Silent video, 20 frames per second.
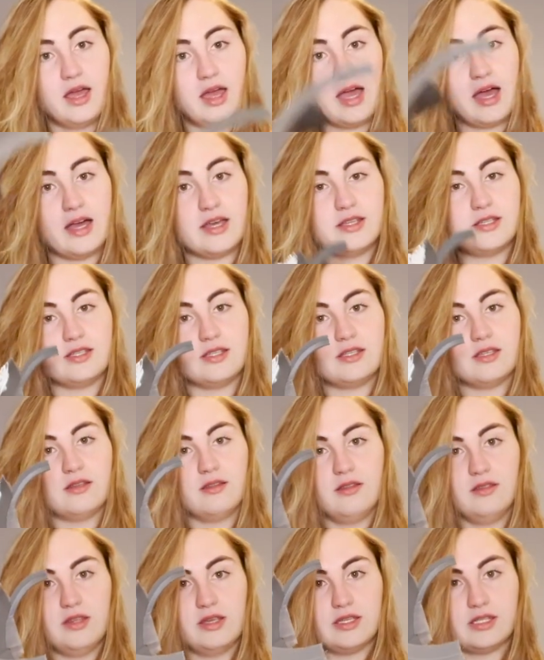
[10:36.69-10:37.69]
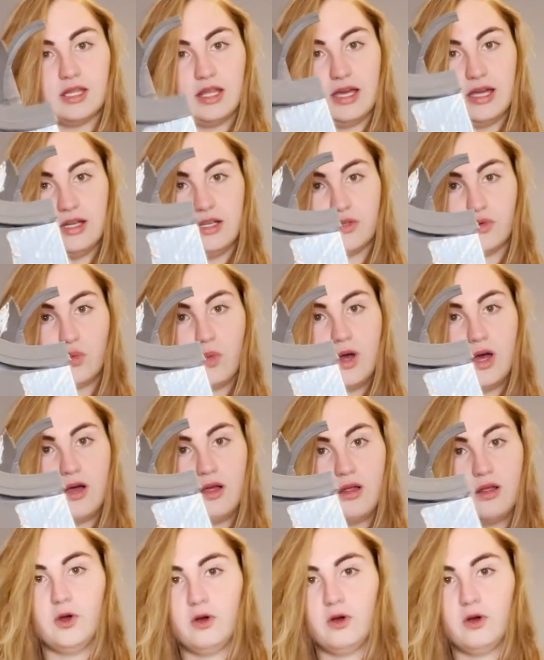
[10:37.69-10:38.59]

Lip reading: as this line as well.